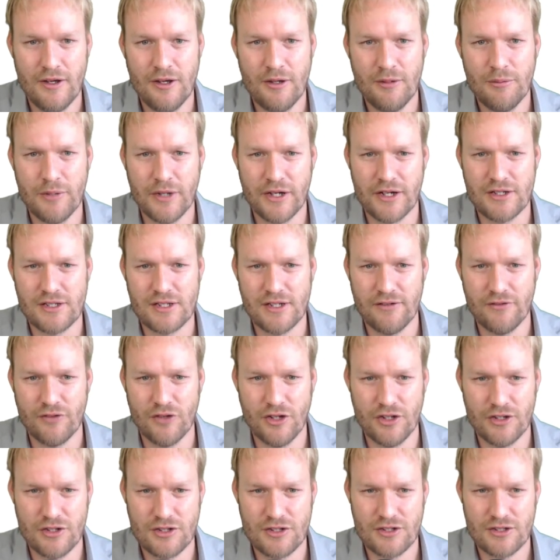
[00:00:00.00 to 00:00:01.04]
Because I've
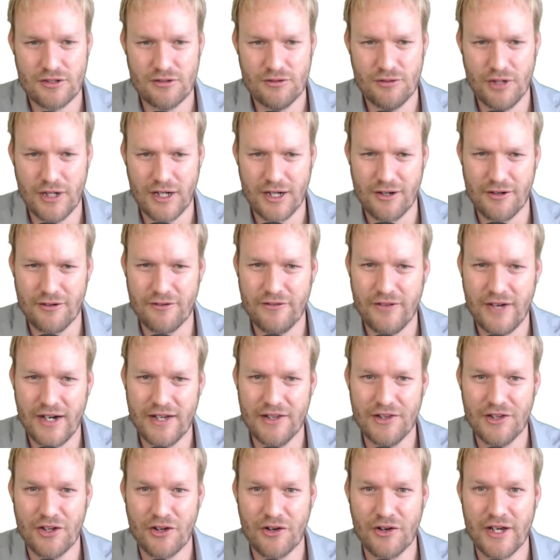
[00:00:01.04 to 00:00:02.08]
got, or I can
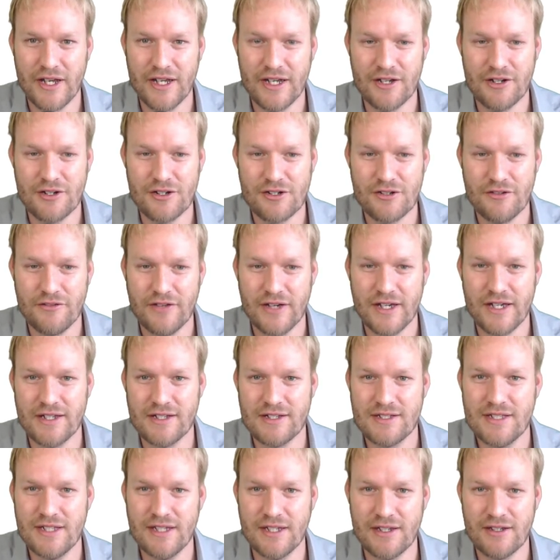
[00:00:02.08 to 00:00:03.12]
find the gradient of
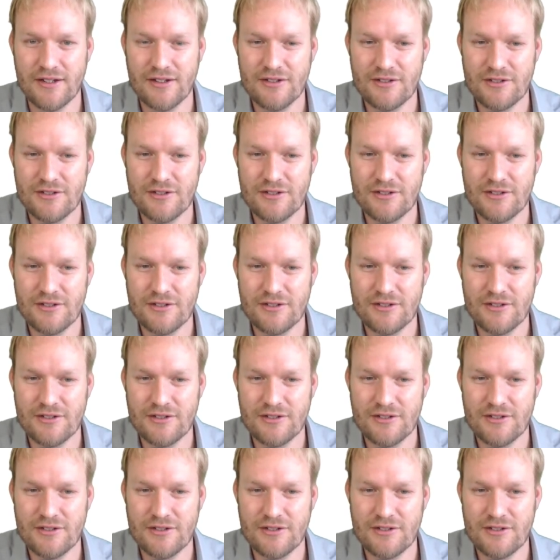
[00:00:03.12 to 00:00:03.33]
AC.